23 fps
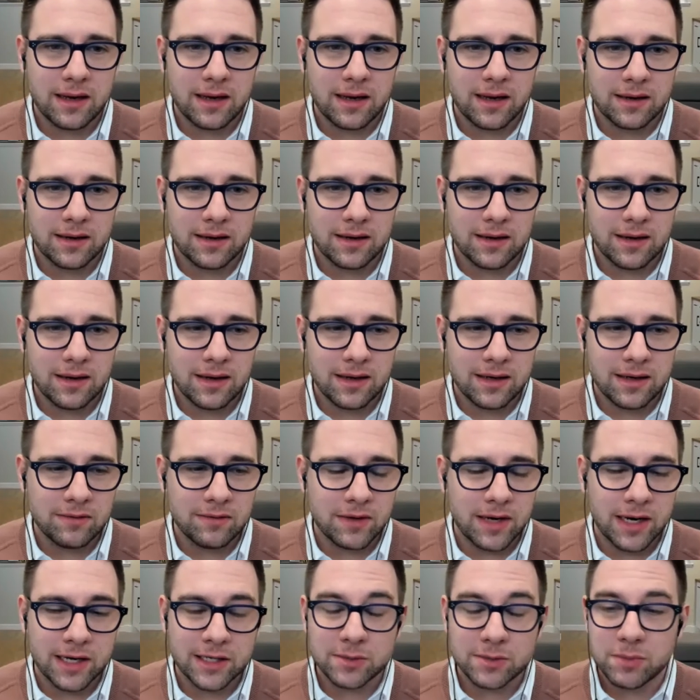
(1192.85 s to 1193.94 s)
and and
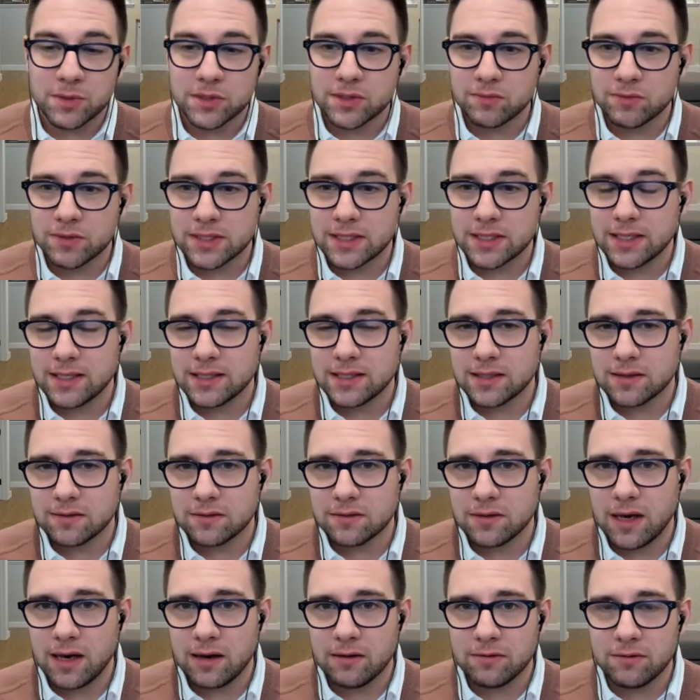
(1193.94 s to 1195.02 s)
even experts in resilience have,
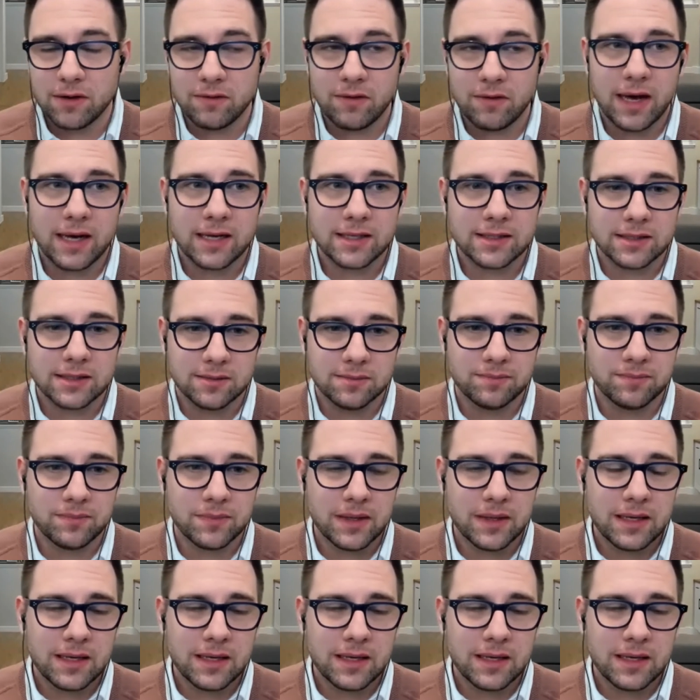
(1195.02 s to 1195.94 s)
have have asked him,